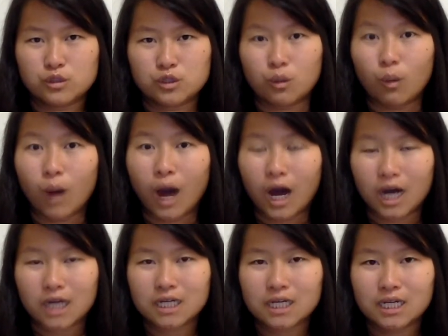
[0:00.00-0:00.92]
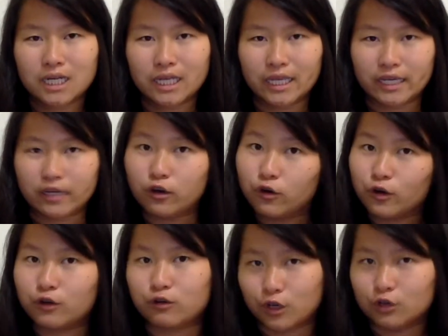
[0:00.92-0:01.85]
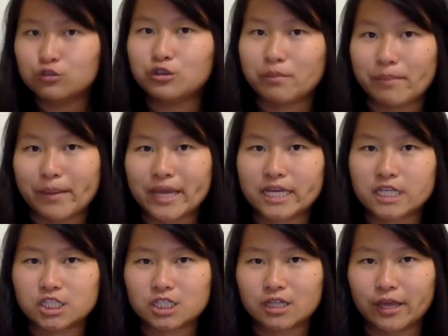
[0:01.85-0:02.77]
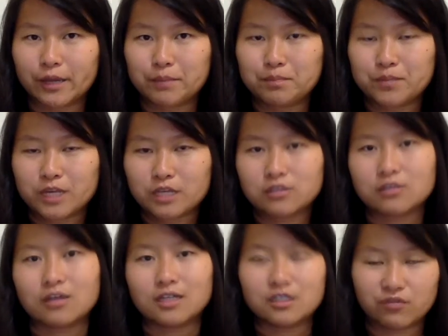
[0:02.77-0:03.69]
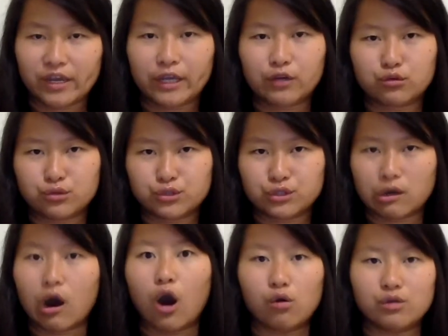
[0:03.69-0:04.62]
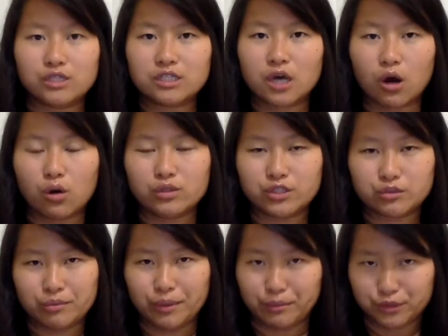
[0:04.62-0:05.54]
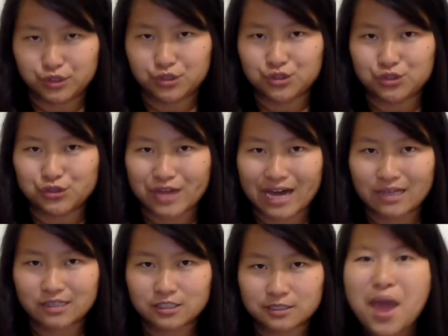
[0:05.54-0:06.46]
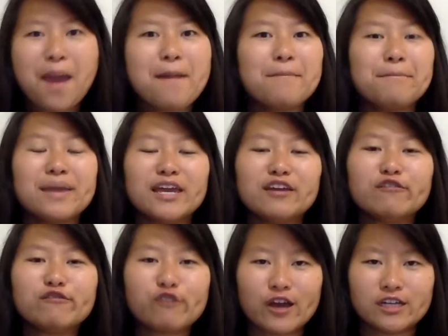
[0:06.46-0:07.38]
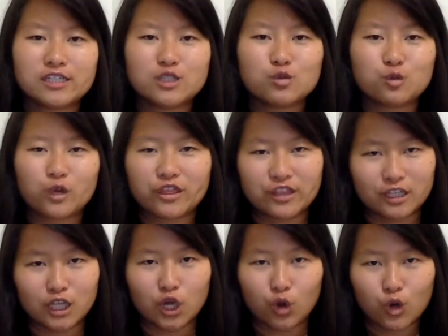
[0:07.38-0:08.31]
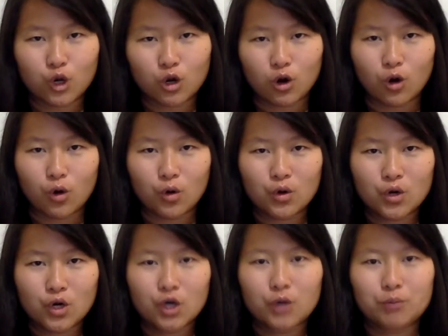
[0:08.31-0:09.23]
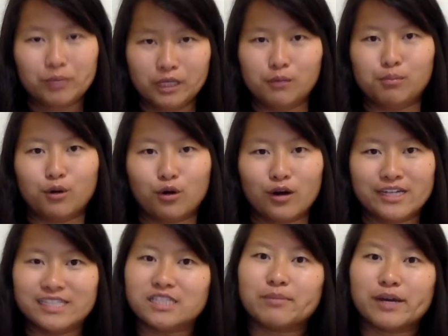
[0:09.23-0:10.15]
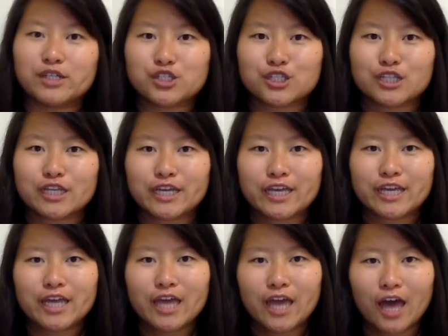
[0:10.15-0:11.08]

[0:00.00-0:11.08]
walk and go to baggage claim. So that's very crucial. Always remember to do that. Make friends with the local people, especially